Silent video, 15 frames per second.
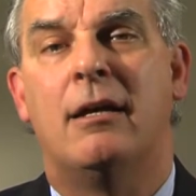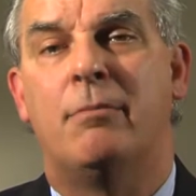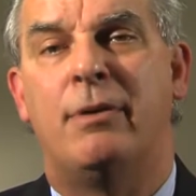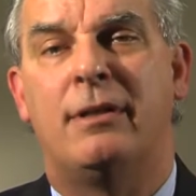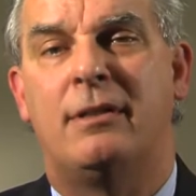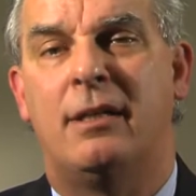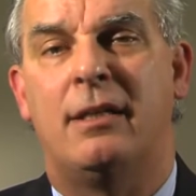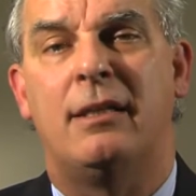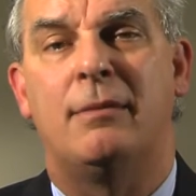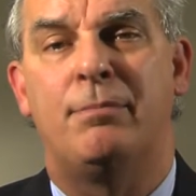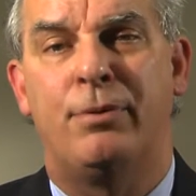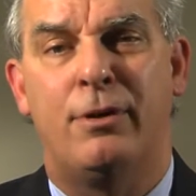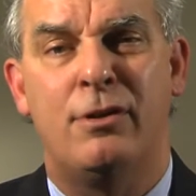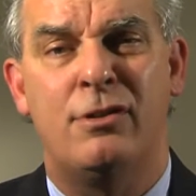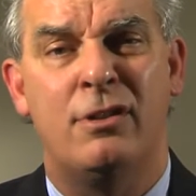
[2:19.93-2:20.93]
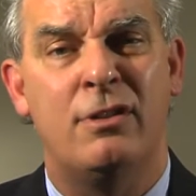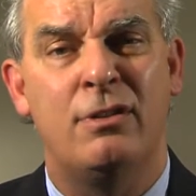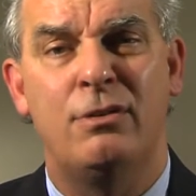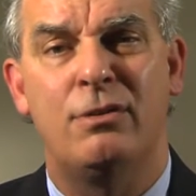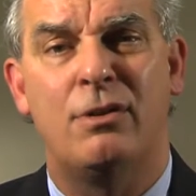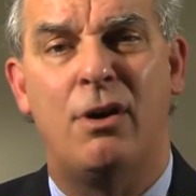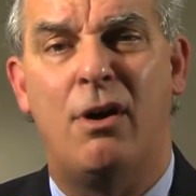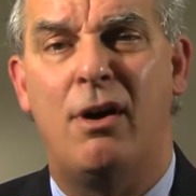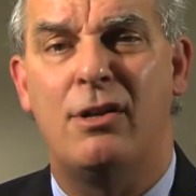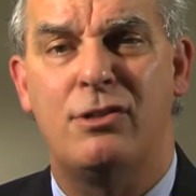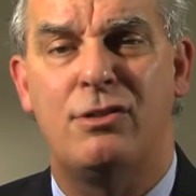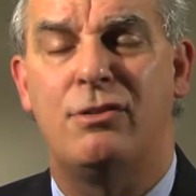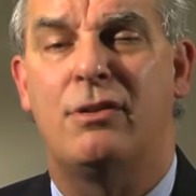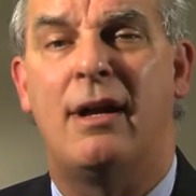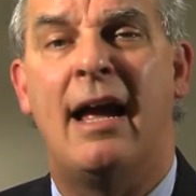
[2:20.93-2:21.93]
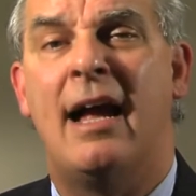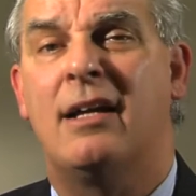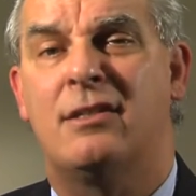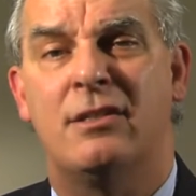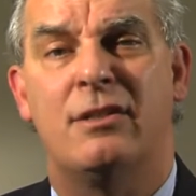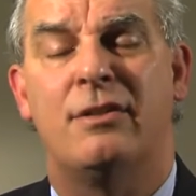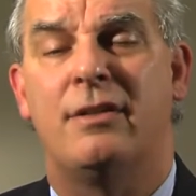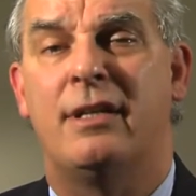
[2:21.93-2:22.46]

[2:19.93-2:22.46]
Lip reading: But to the person who caused your accident